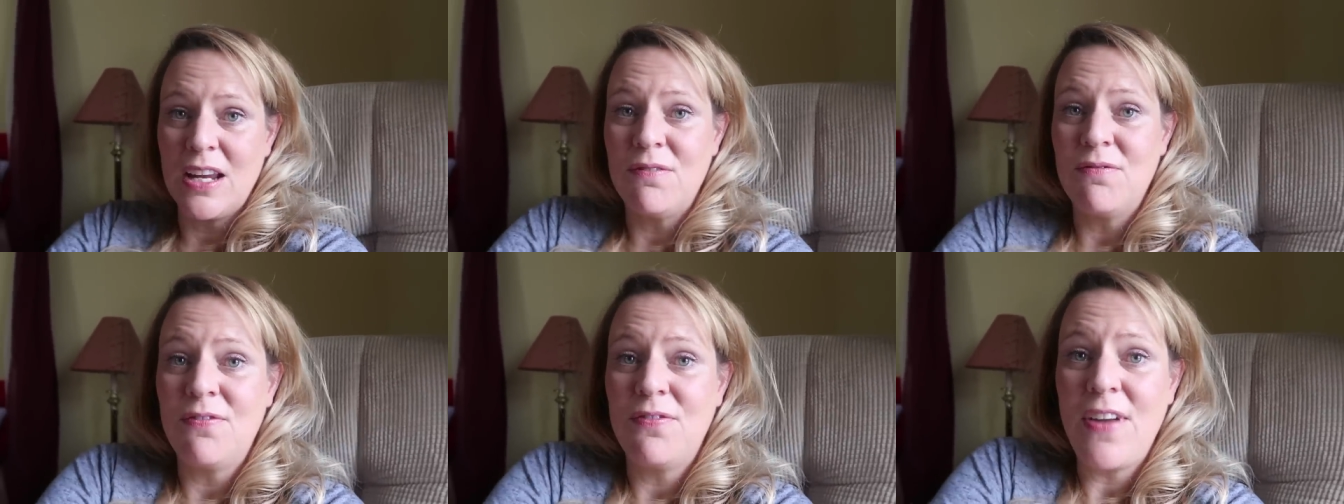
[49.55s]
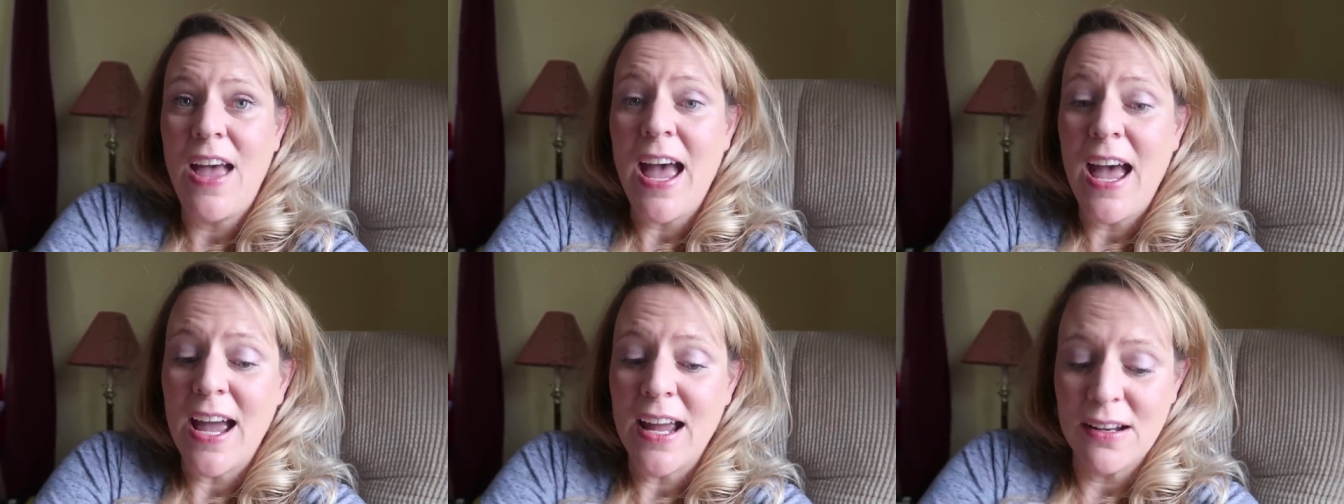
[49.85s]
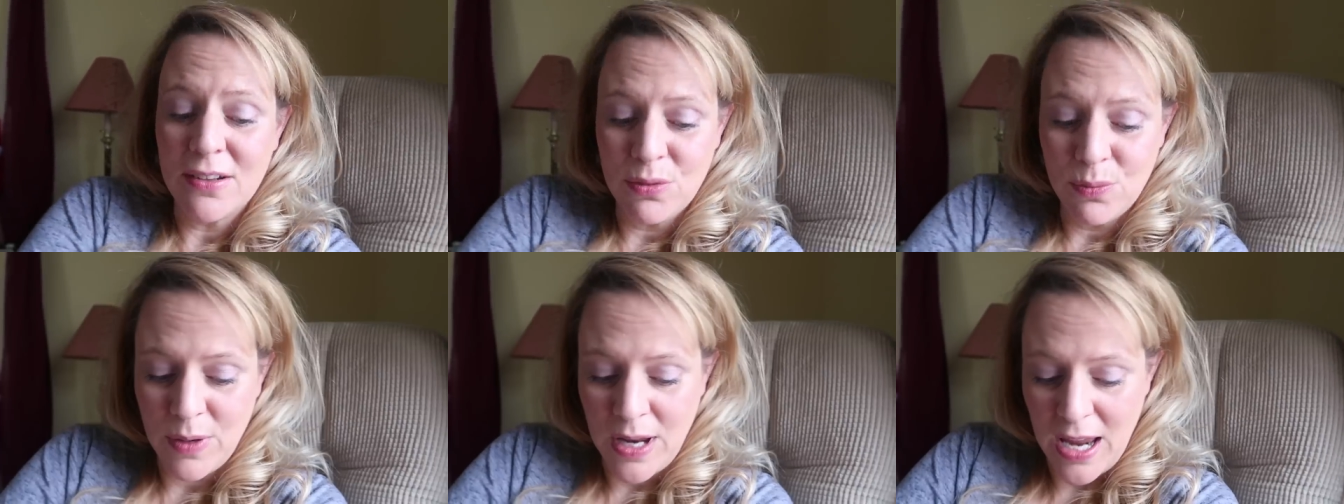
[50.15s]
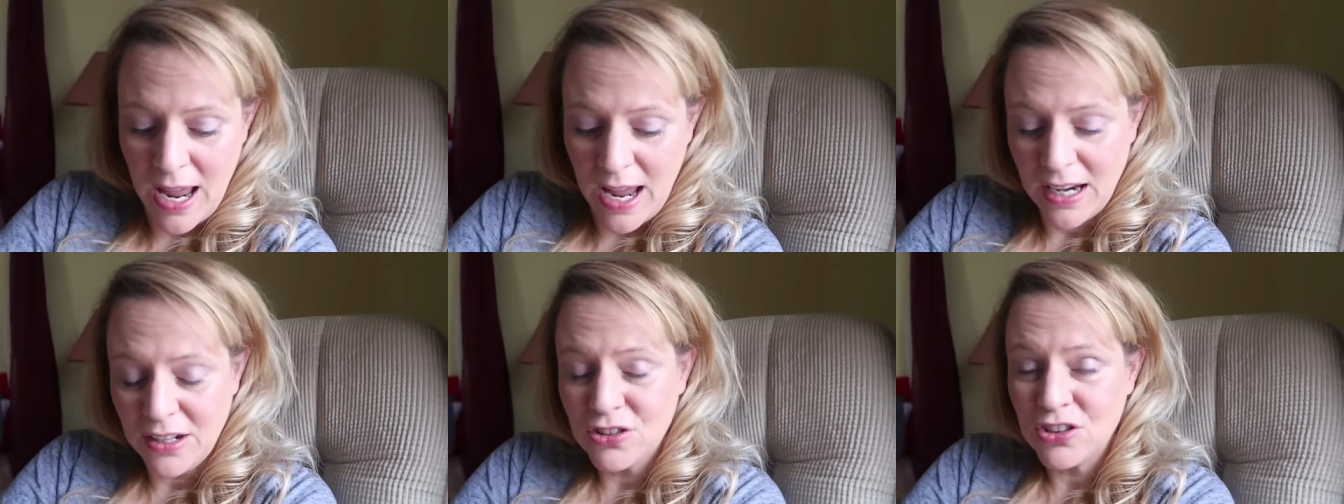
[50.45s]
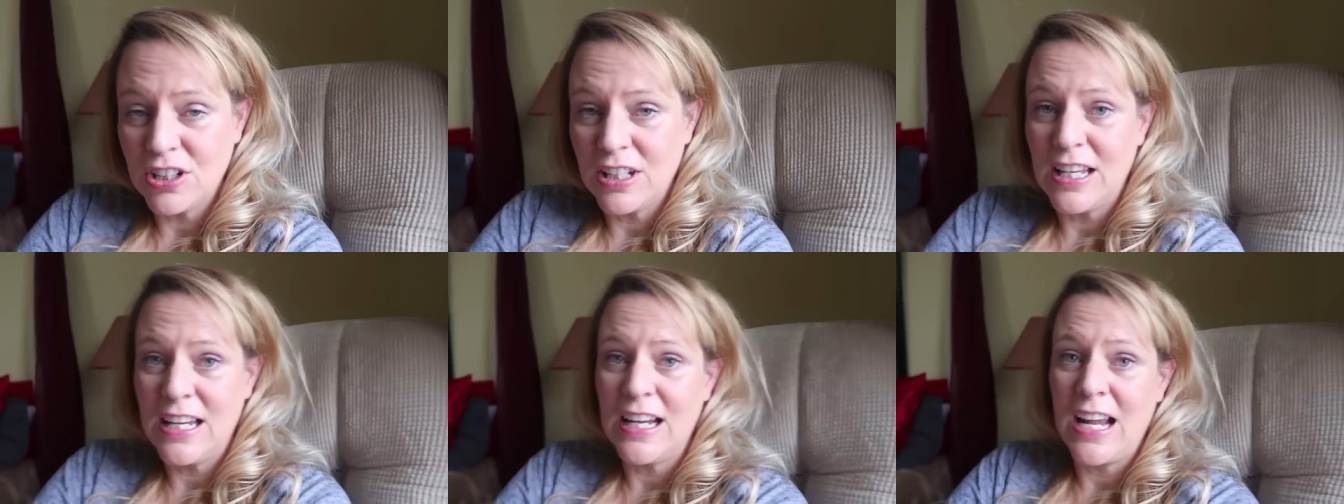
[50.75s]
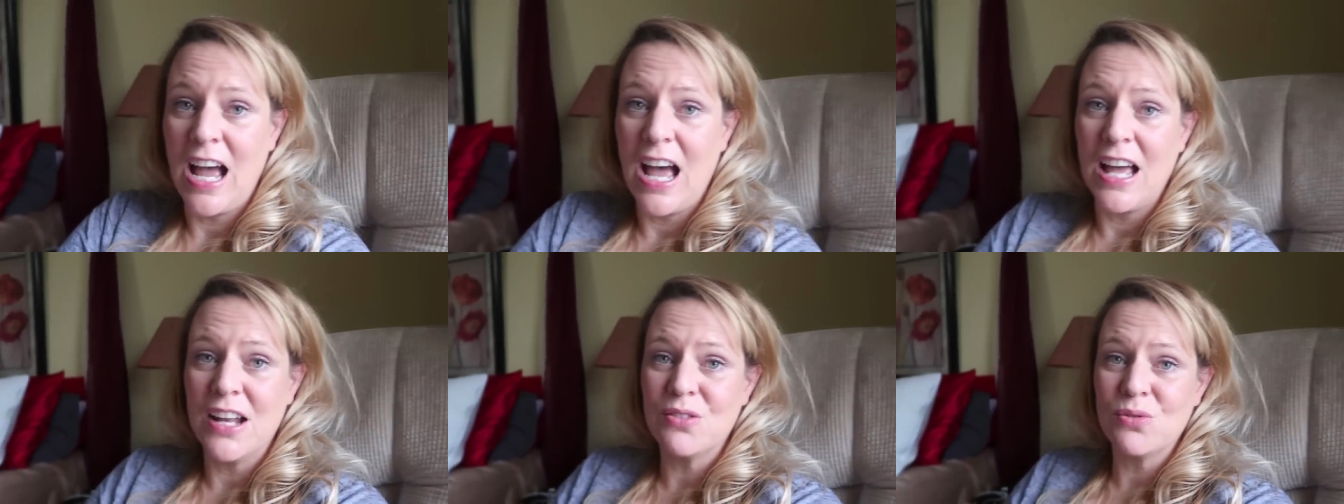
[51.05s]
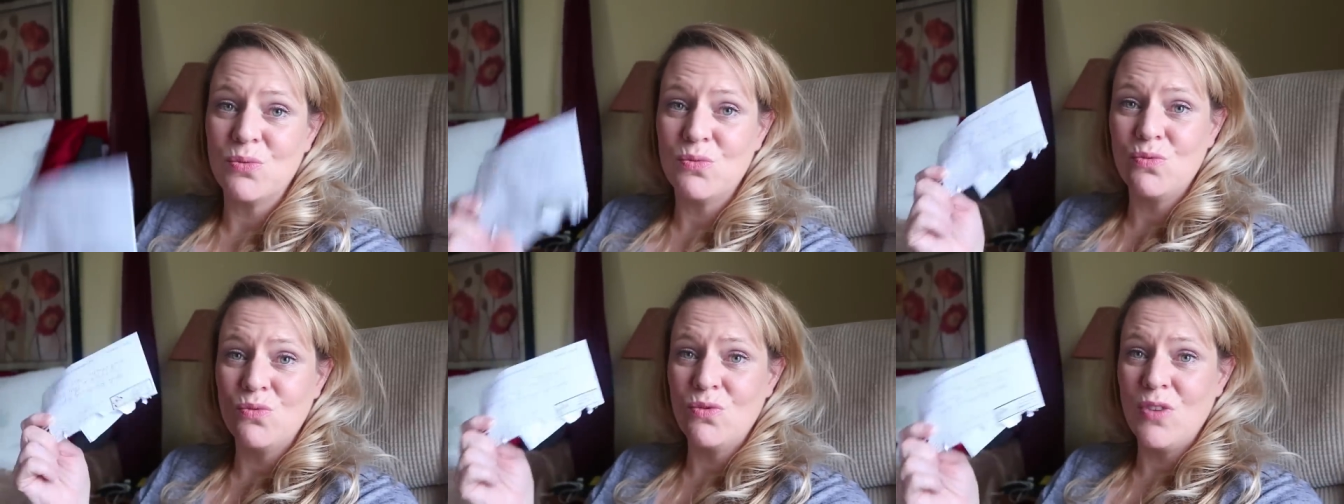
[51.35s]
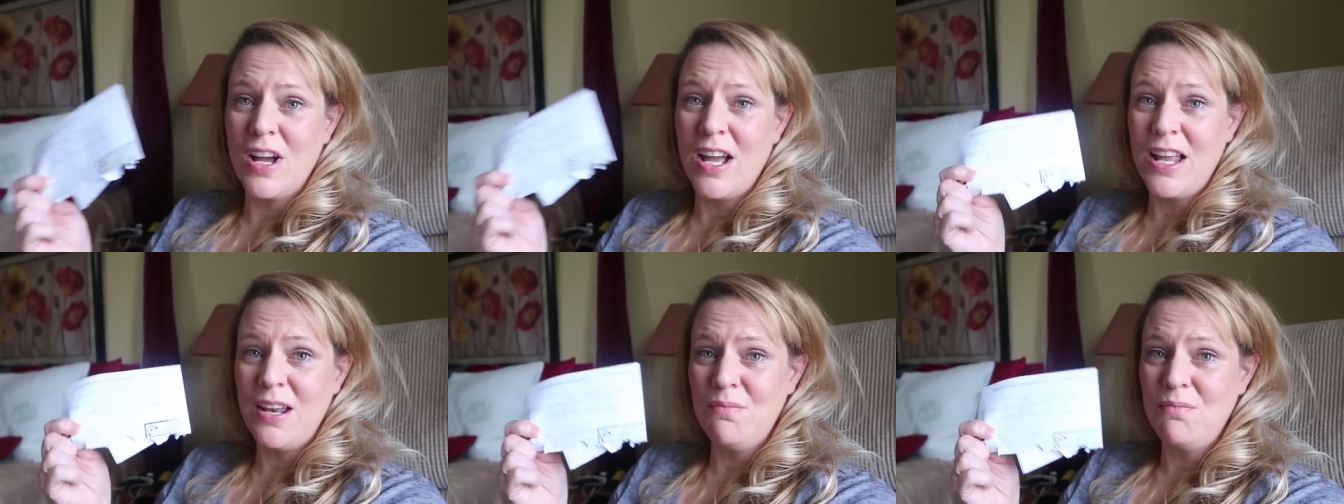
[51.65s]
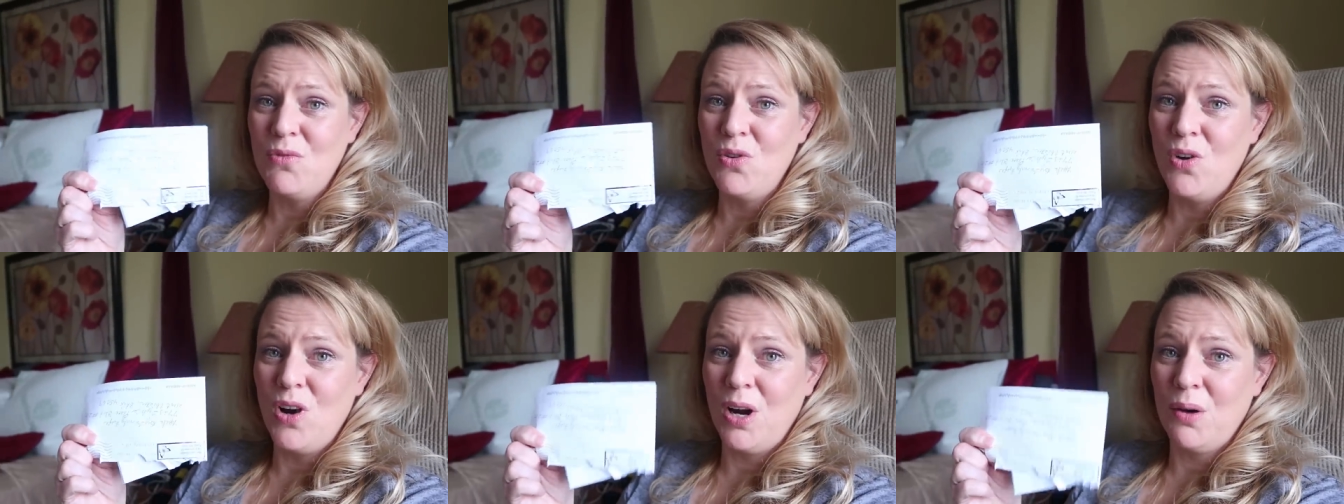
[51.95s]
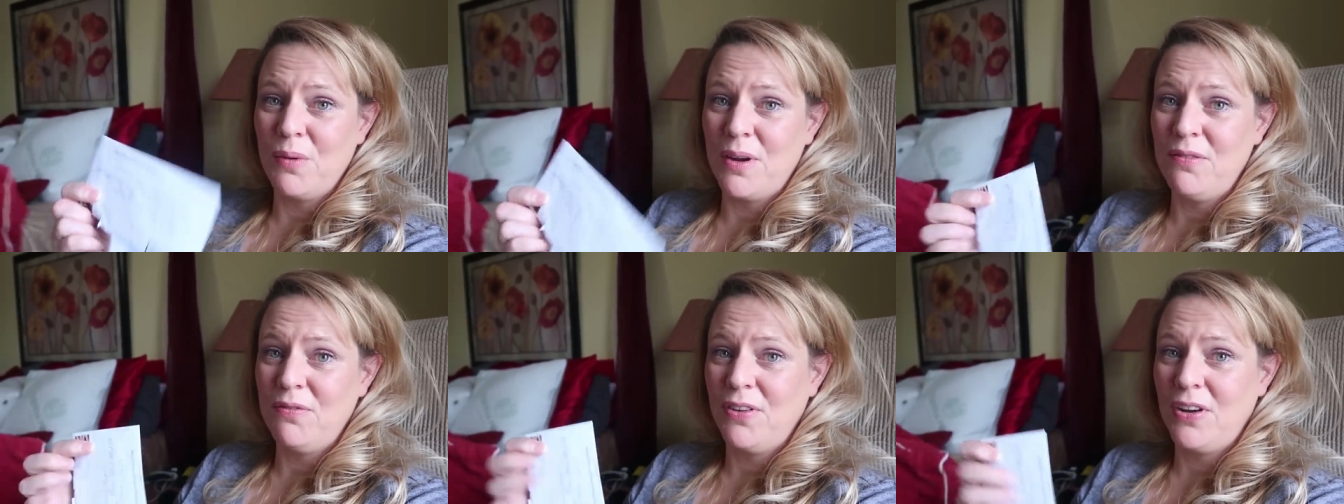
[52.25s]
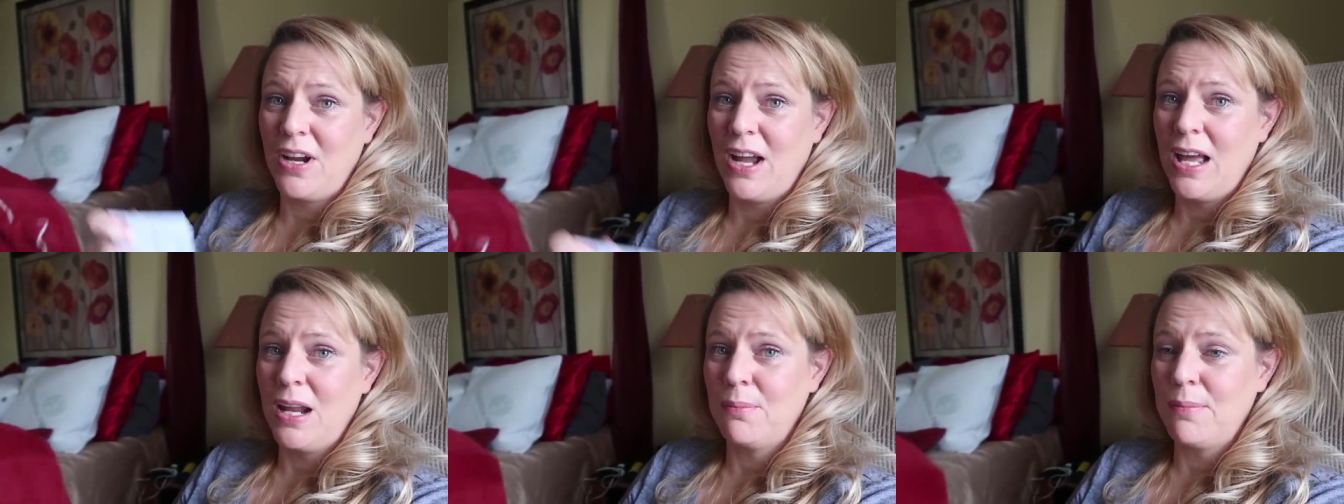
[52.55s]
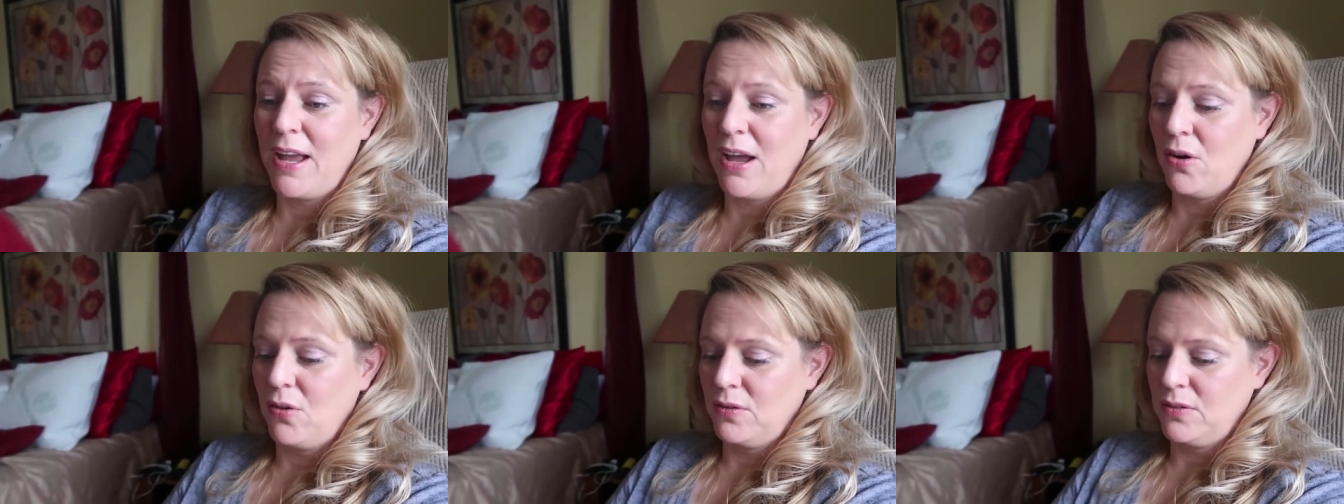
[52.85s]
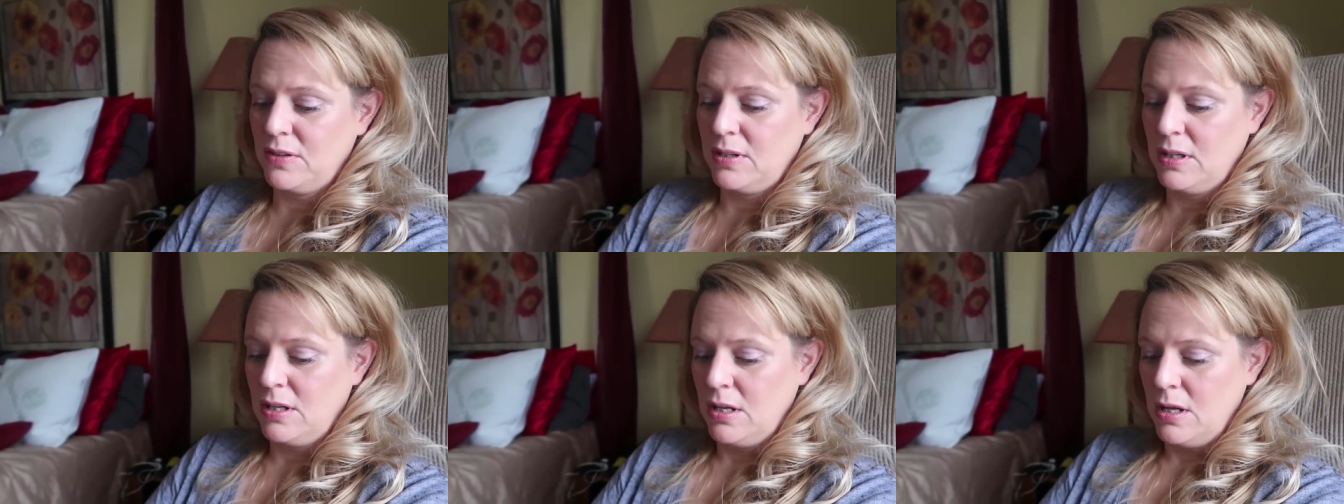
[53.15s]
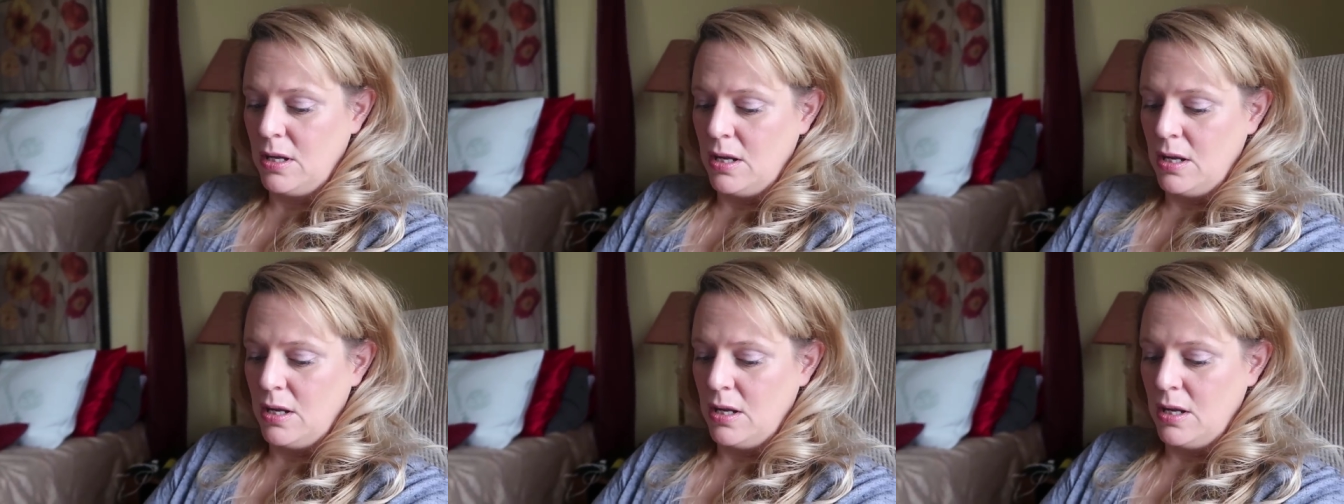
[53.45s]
In fact, we actually got one more we forgot about.